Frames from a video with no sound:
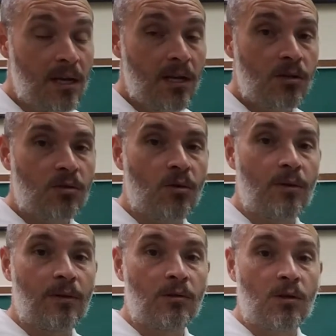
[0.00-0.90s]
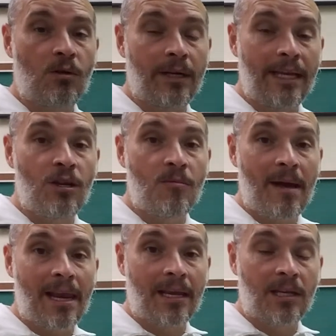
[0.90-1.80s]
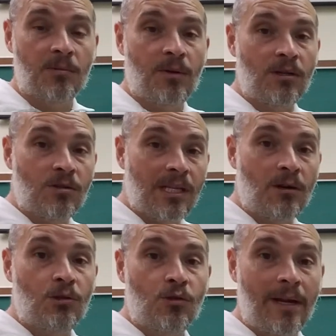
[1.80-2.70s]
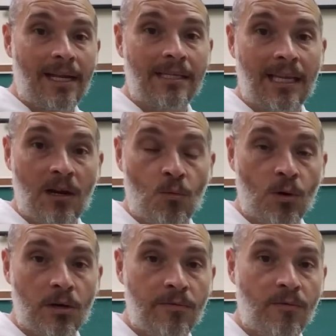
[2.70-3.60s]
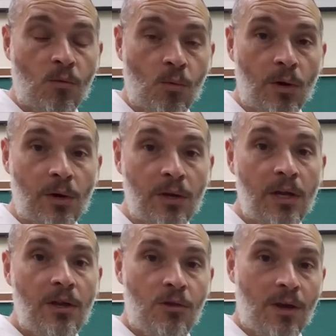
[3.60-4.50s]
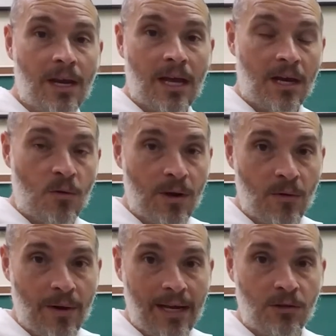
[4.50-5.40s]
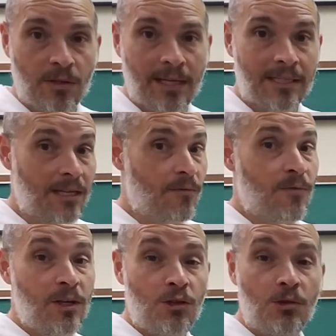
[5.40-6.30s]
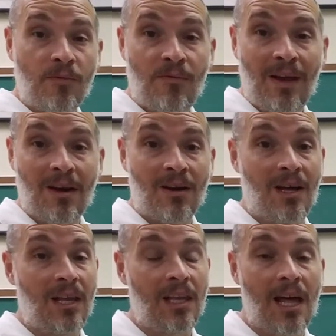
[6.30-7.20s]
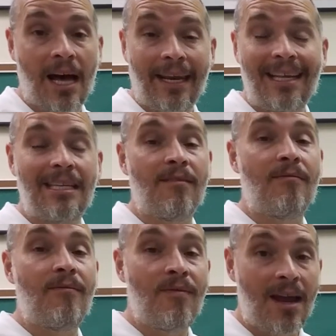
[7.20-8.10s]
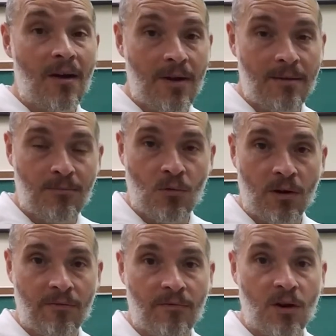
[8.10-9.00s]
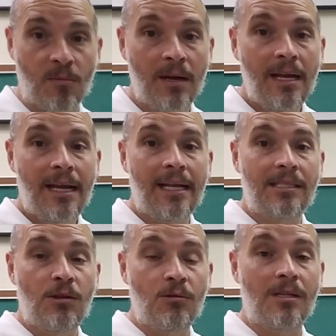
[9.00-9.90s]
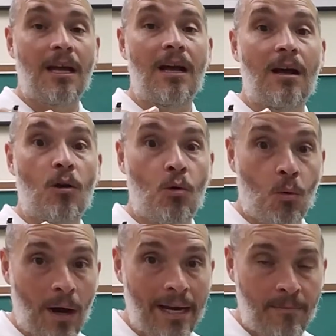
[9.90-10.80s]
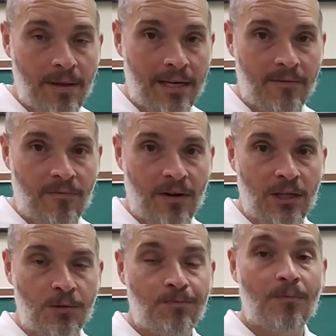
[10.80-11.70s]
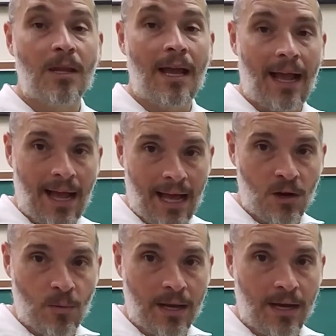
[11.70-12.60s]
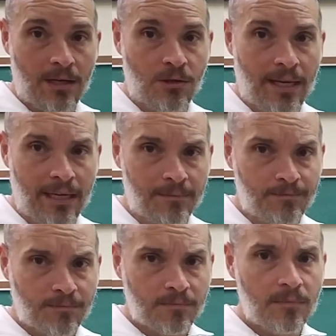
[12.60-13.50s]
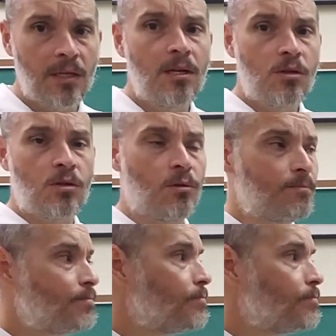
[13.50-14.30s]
So those are called idiomatic expressions. They don't translate word for word. You got to kind of rearrange things. And the French use faire a lot. It's a very important verb. It's used quite a bit in French. How do we conjugate it? So